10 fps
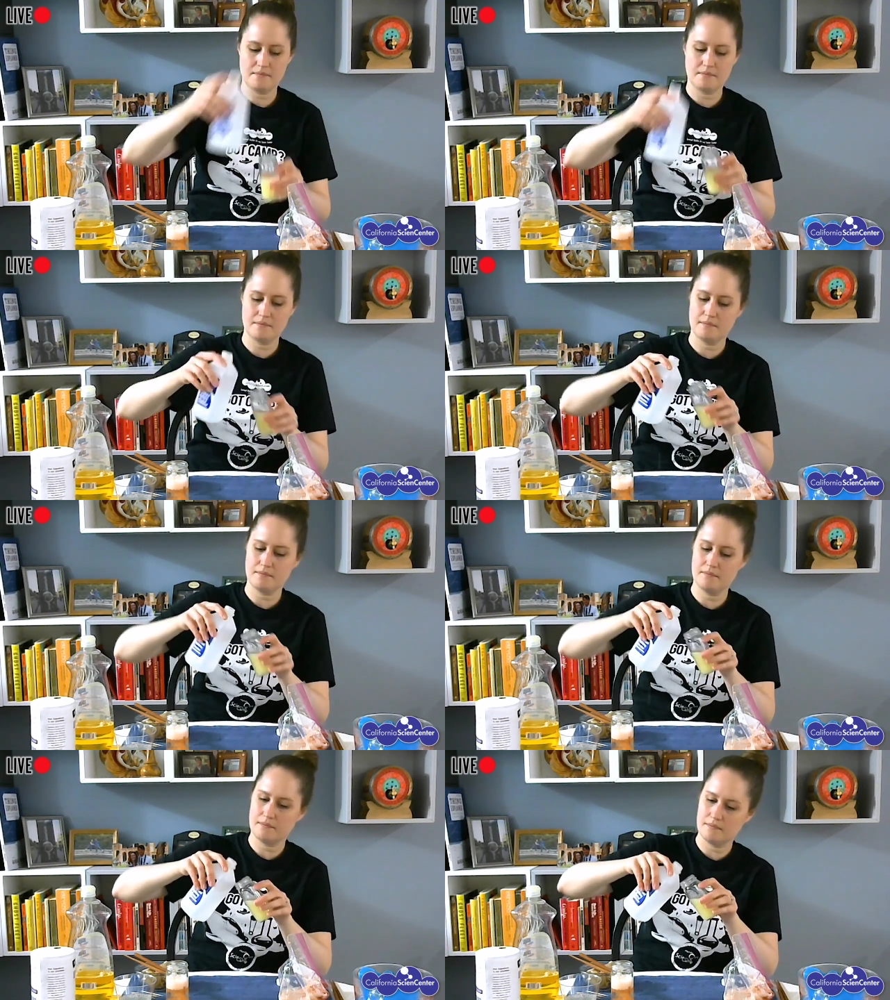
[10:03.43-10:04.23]

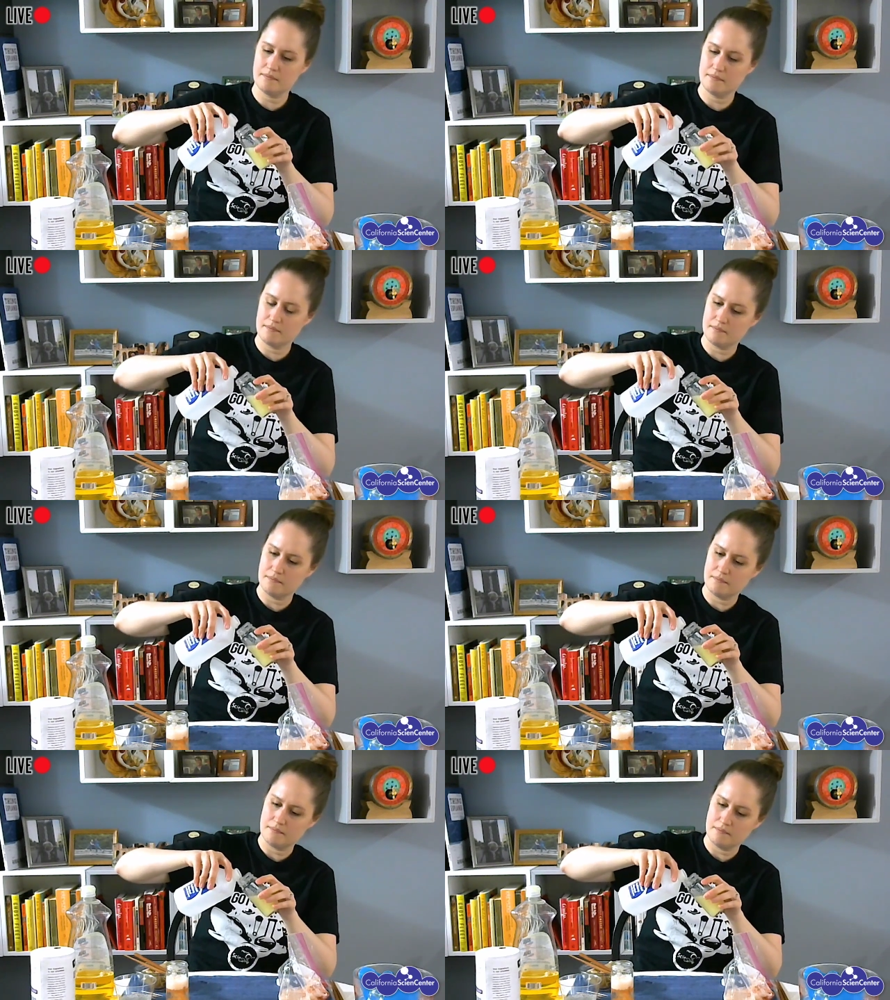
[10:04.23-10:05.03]

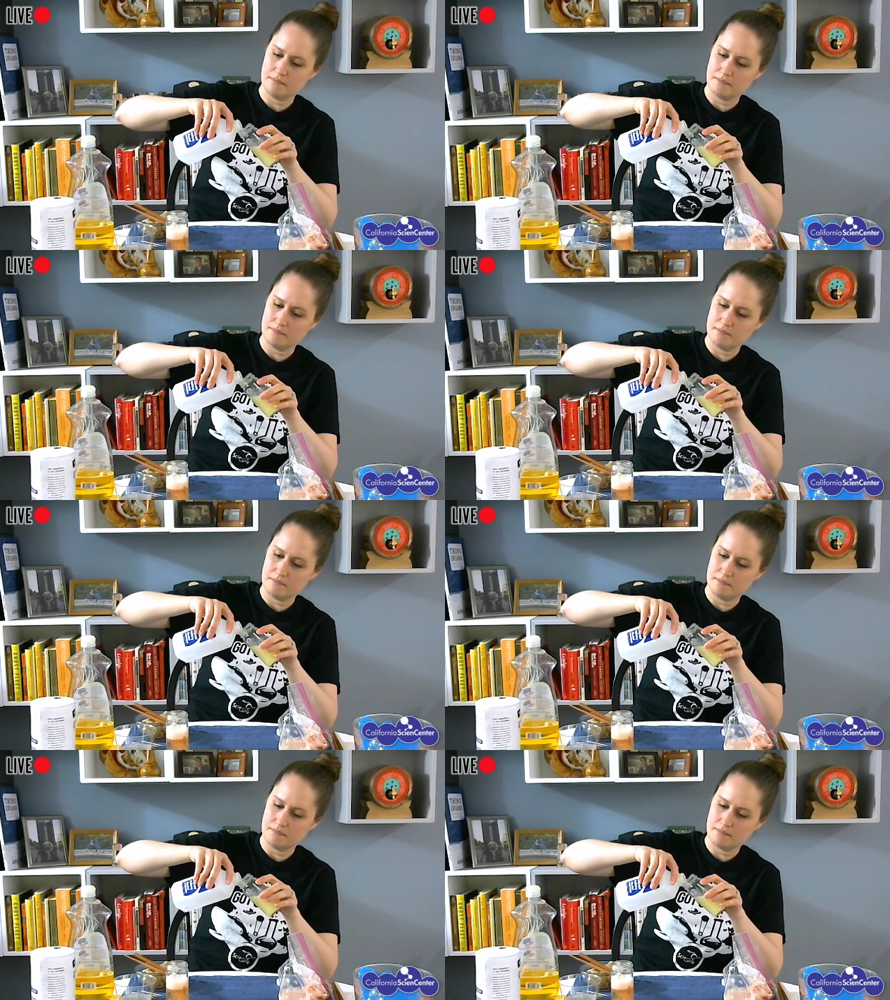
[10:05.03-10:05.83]

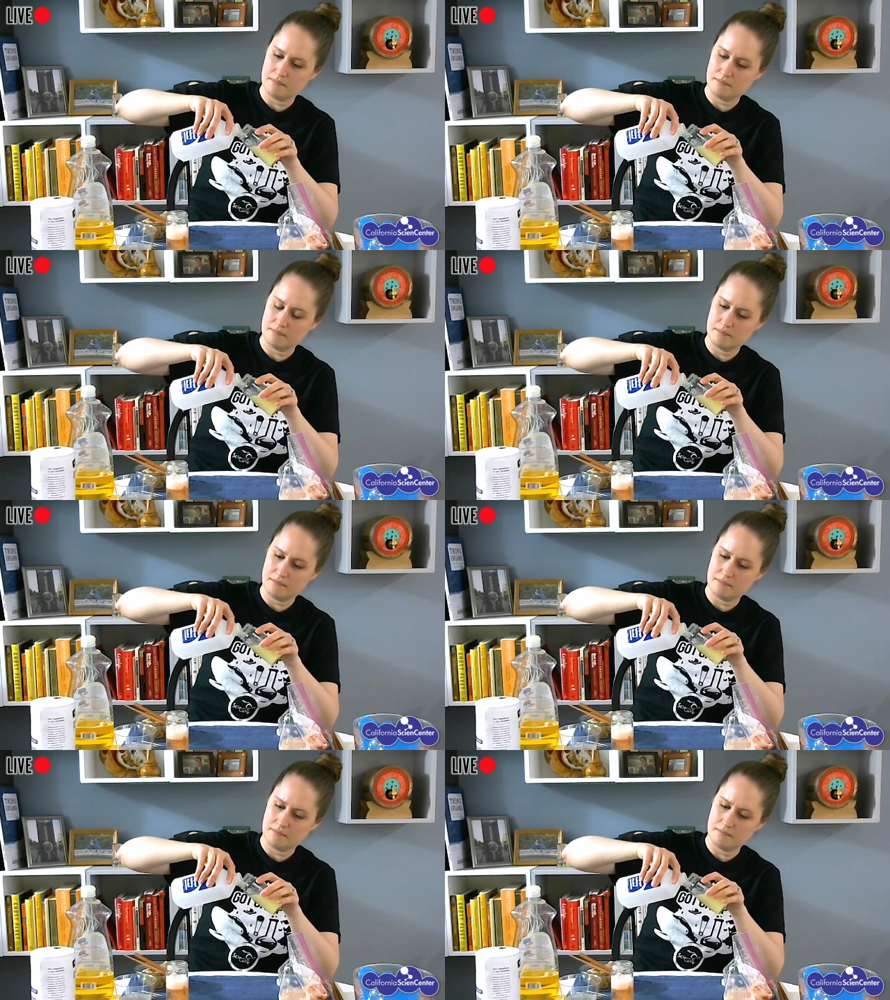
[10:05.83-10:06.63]

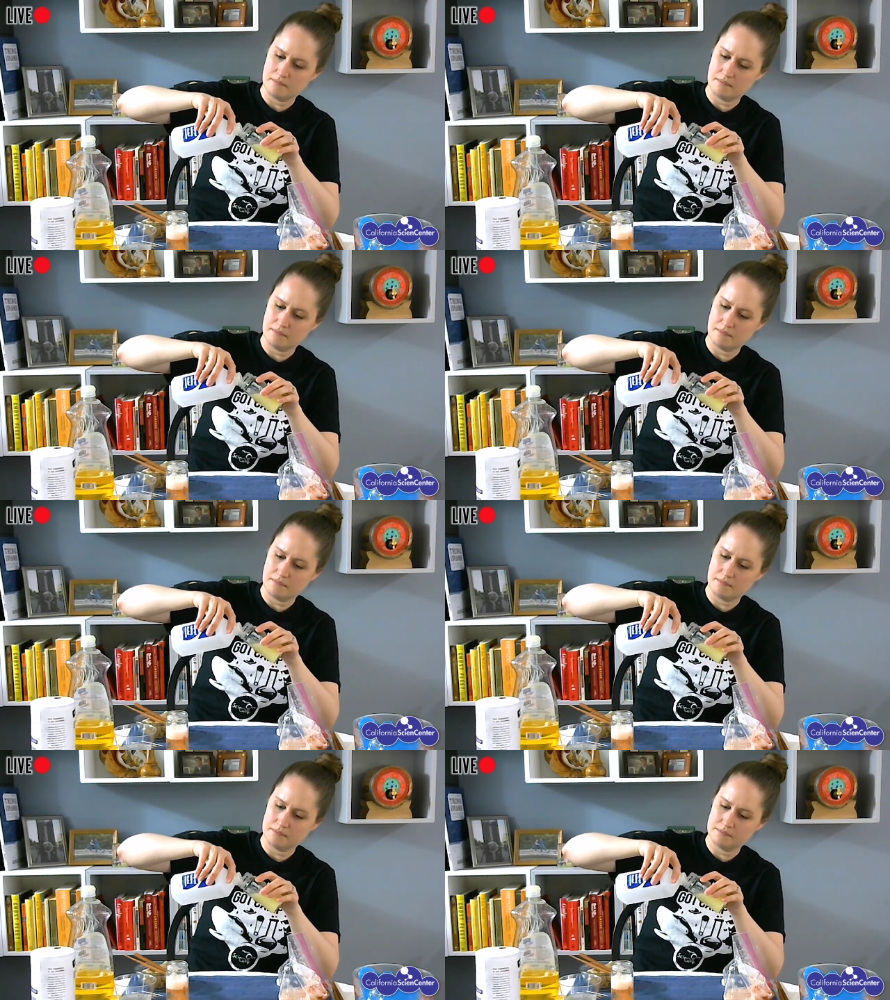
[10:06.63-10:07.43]

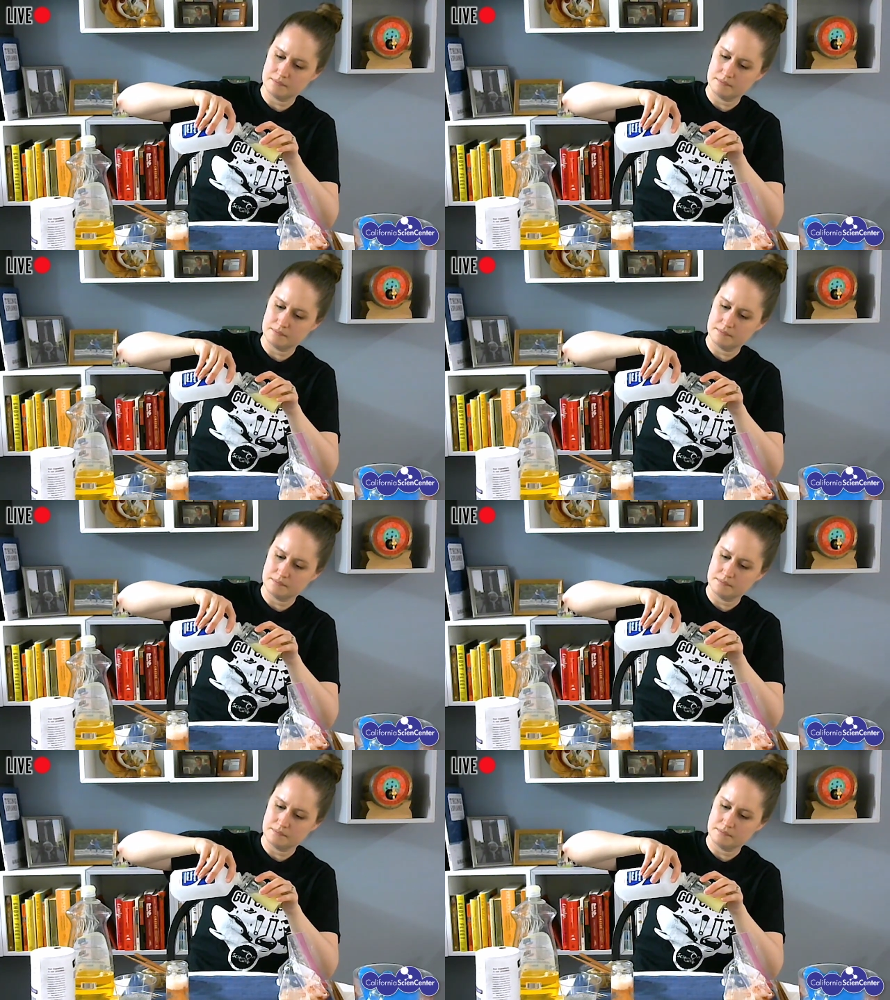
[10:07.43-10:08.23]

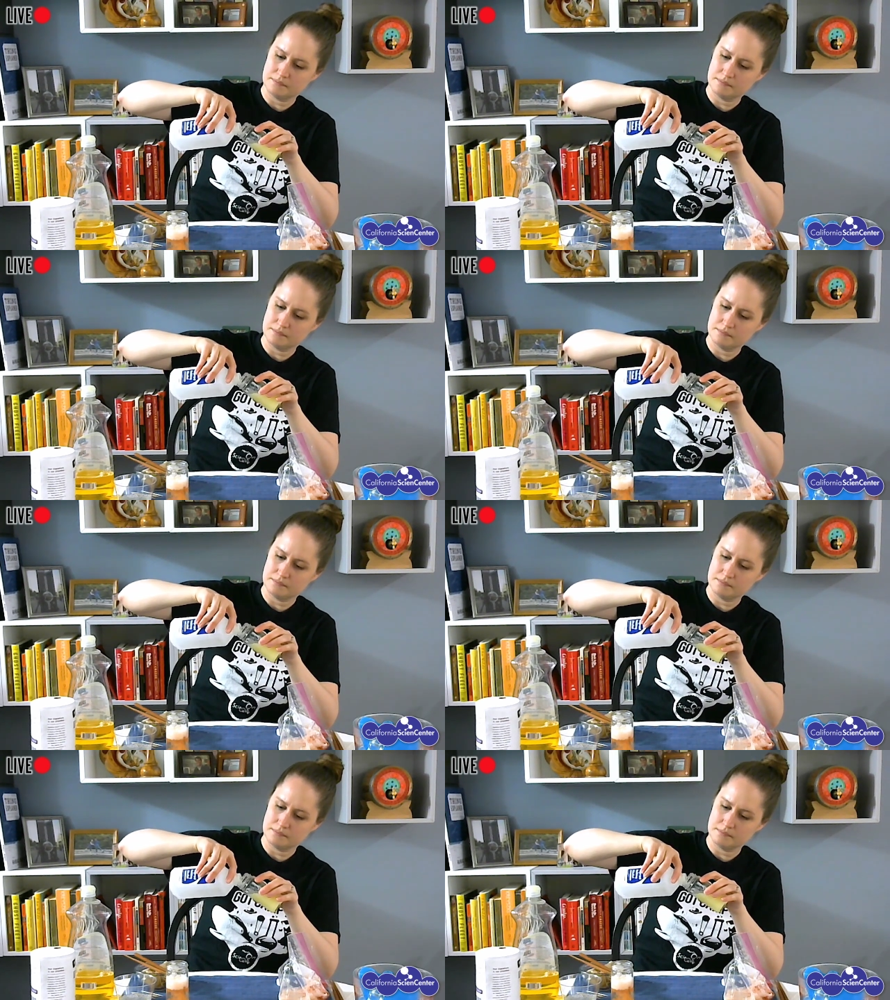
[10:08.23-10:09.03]

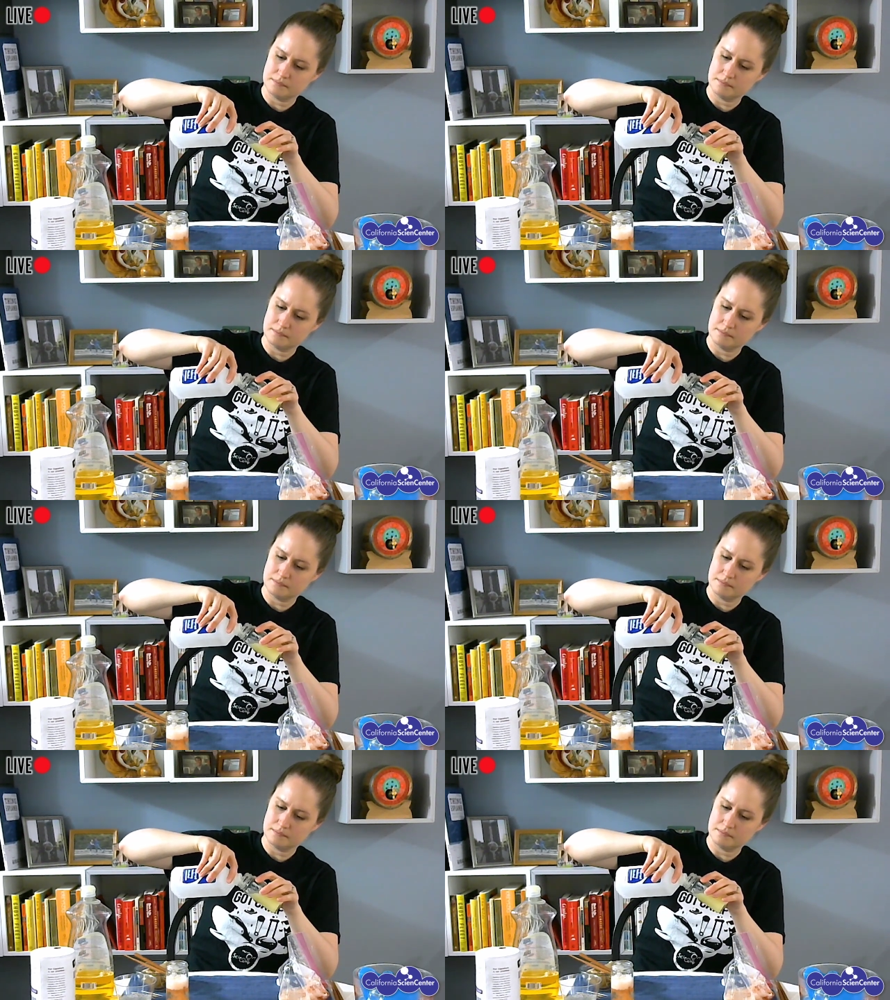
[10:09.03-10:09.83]

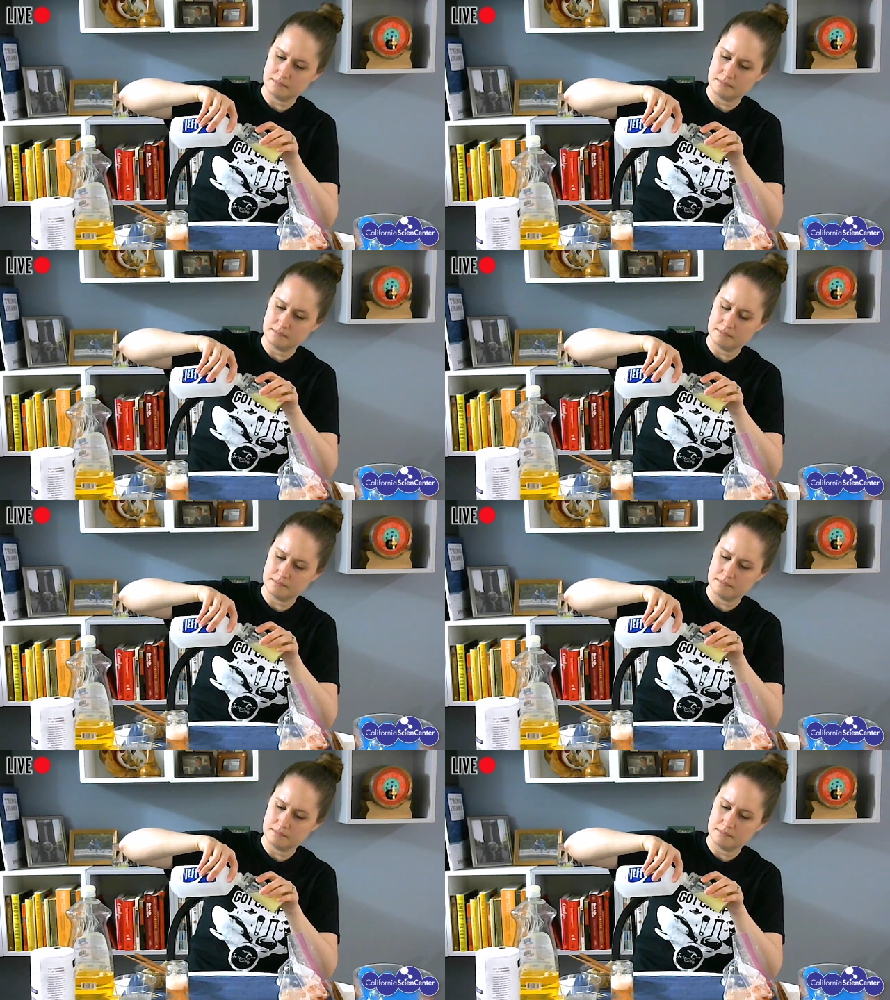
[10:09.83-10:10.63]

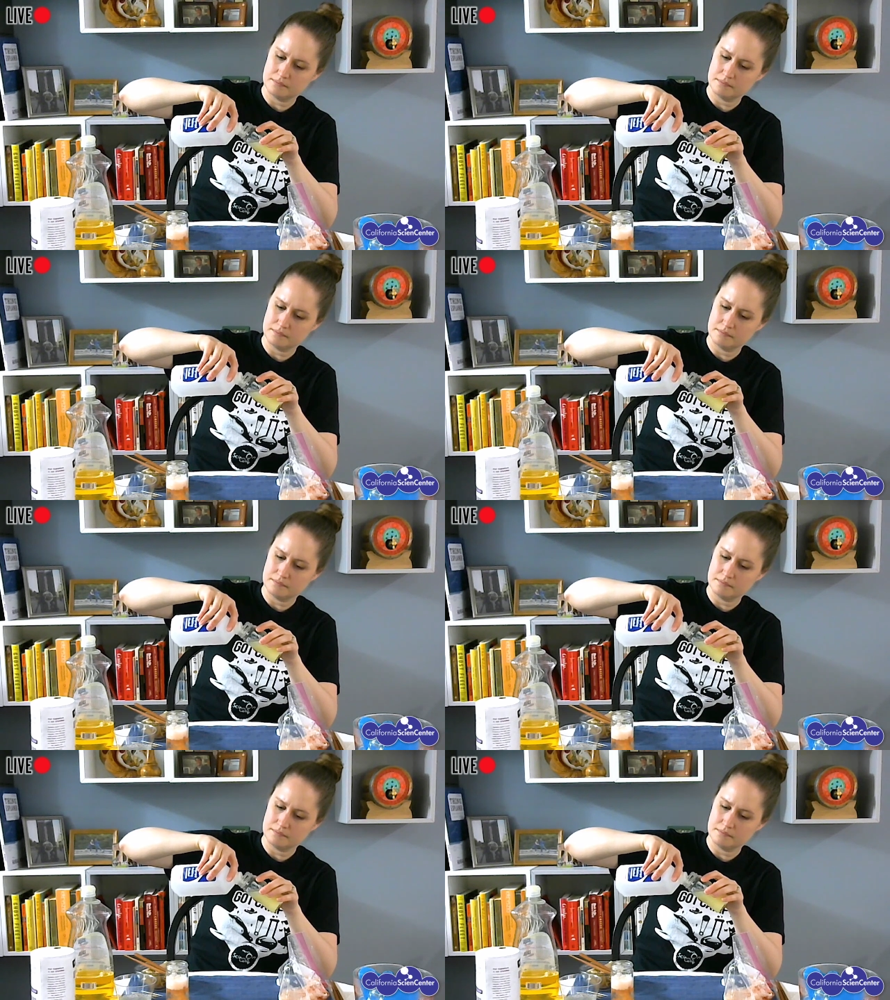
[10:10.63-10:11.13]
(silence)